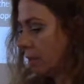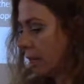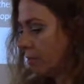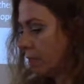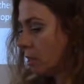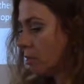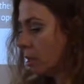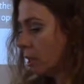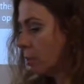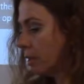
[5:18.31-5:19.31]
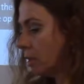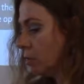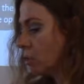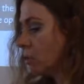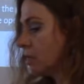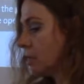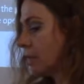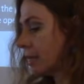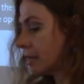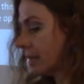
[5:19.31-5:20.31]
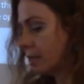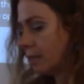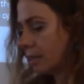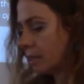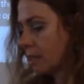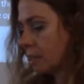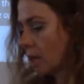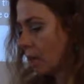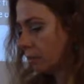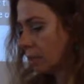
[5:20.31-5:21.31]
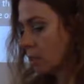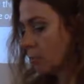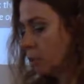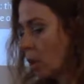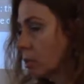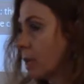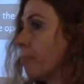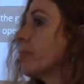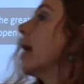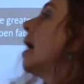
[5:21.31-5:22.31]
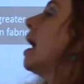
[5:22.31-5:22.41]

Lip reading: at the CTR within Tools and Textile Specs and Context program.